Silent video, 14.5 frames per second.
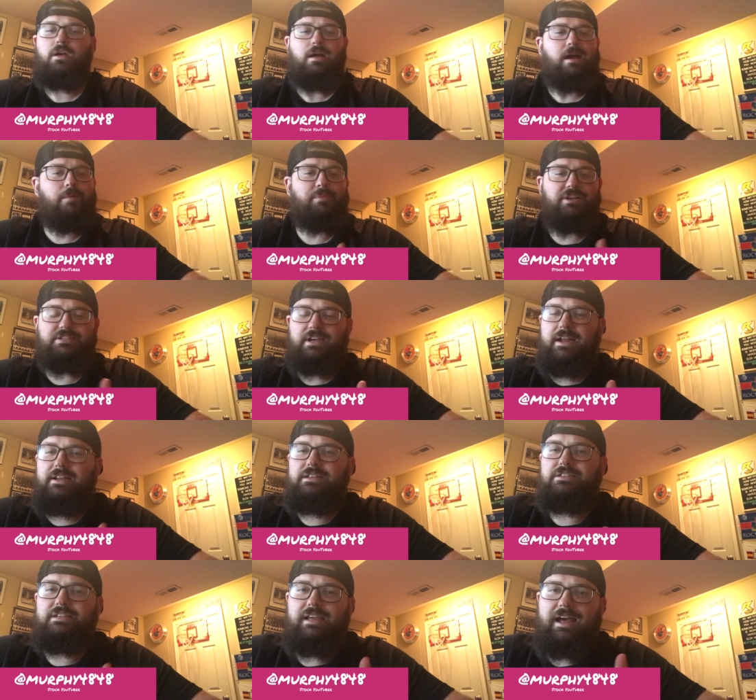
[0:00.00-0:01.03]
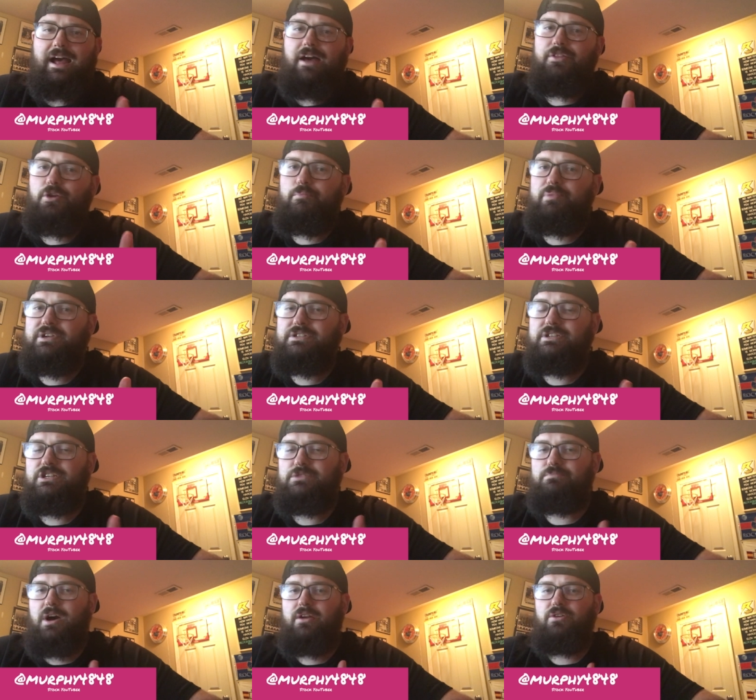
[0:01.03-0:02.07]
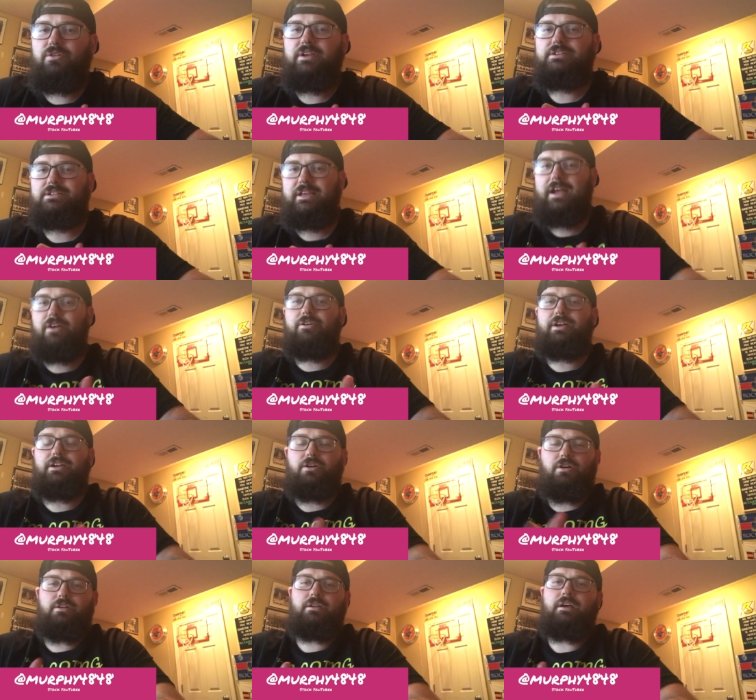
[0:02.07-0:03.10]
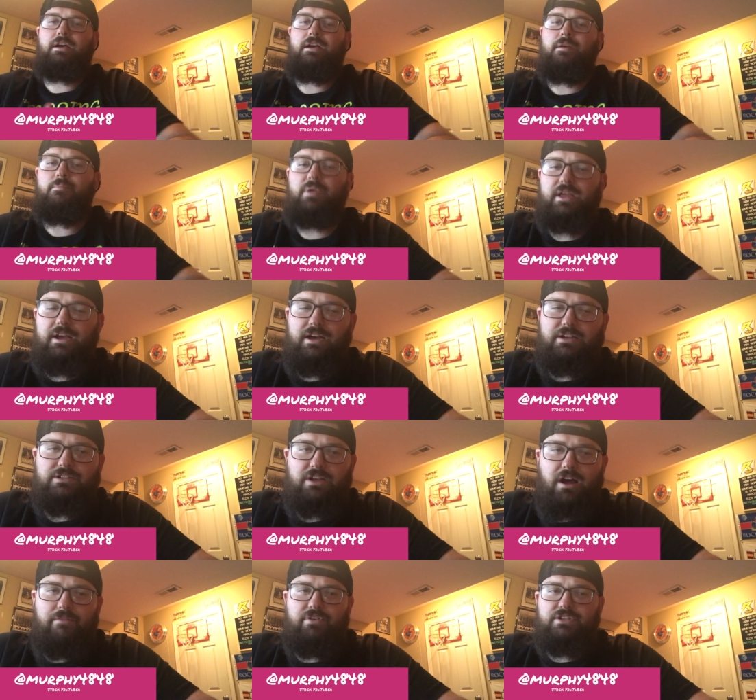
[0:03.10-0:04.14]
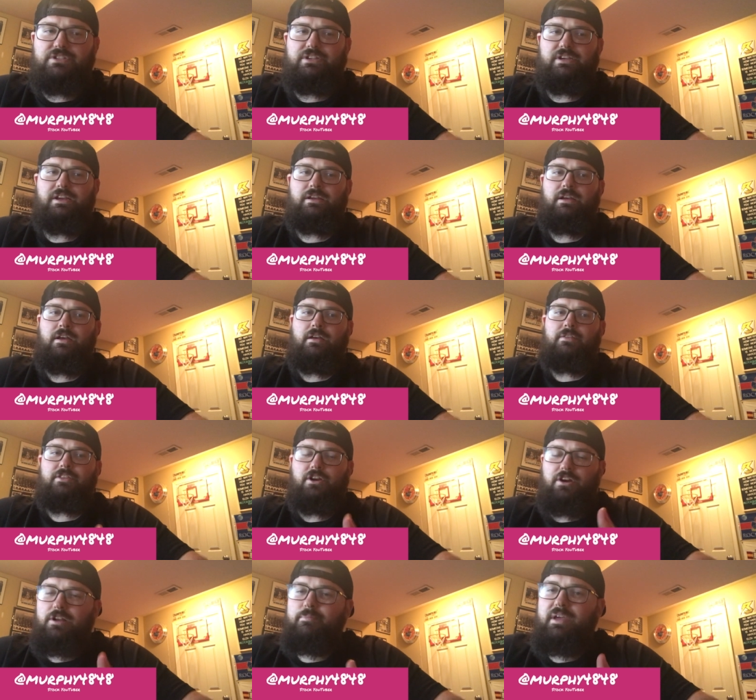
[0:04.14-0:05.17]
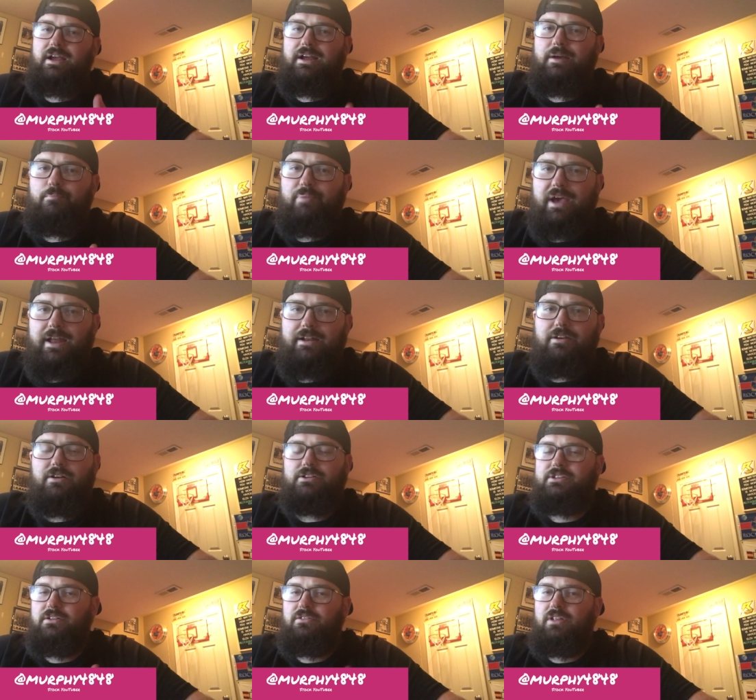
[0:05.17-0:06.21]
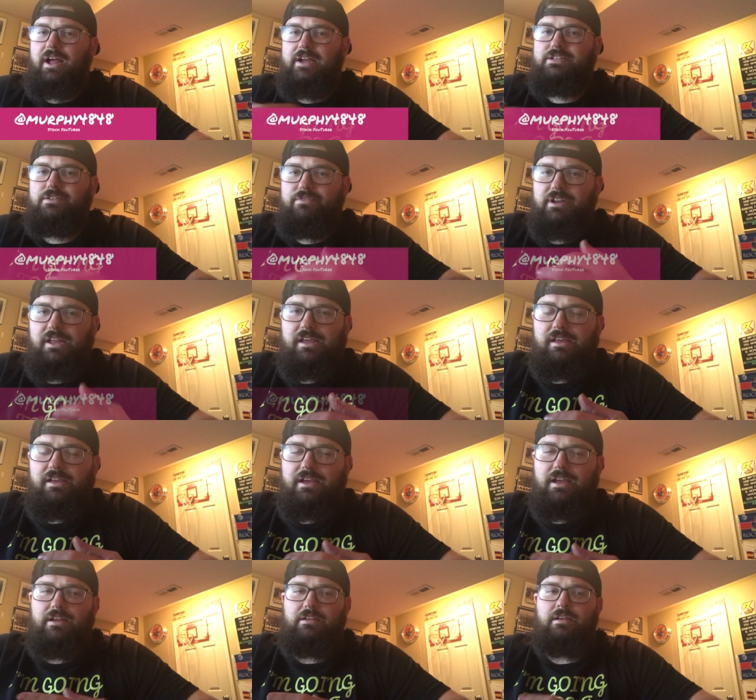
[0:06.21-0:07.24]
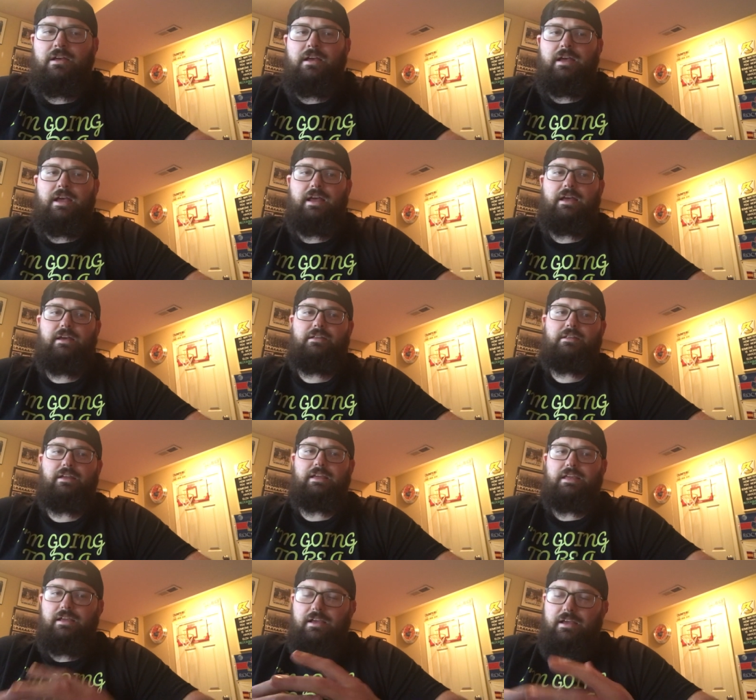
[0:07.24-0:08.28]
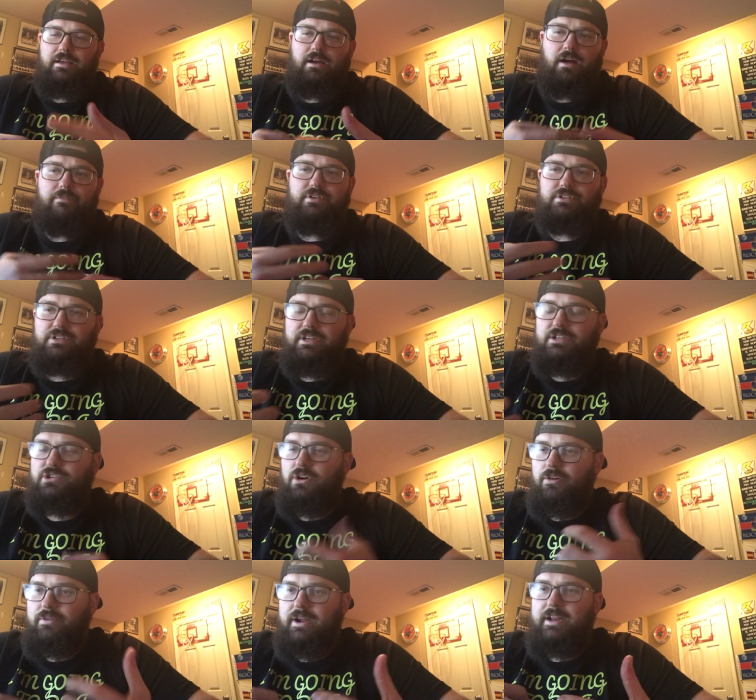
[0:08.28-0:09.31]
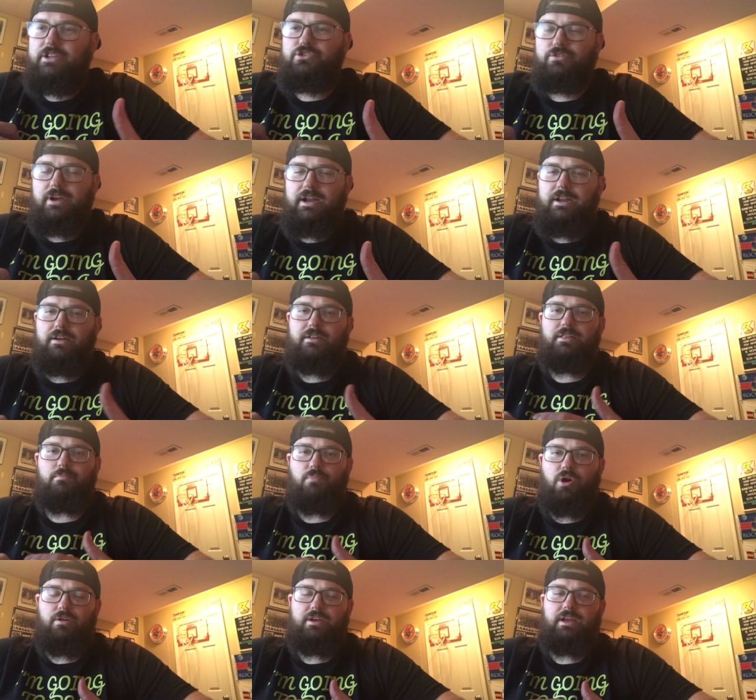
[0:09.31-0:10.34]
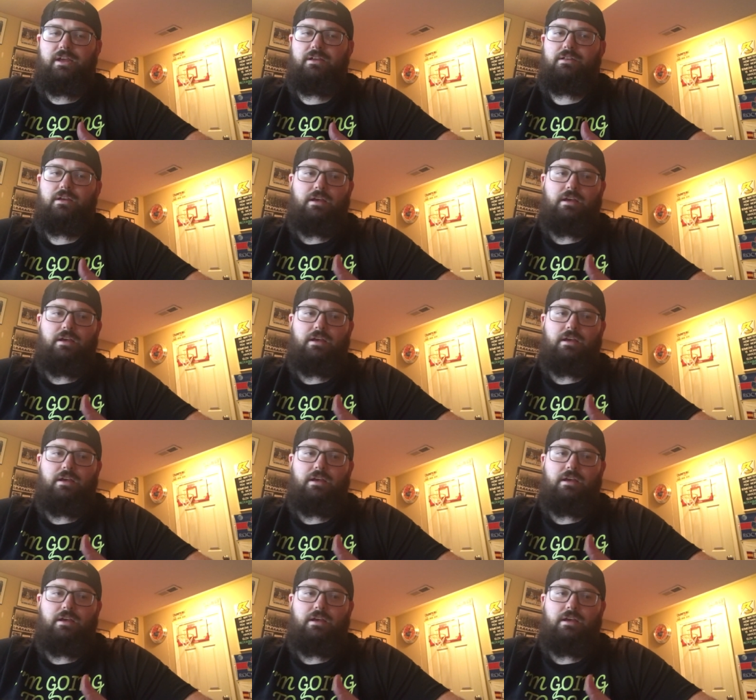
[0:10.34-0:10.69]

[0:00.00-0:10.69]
I'm excited to see how their business model is carried on, because obviously they're going to be a competitor to the likes of an eHang. And eHang obviously is already trading on the market,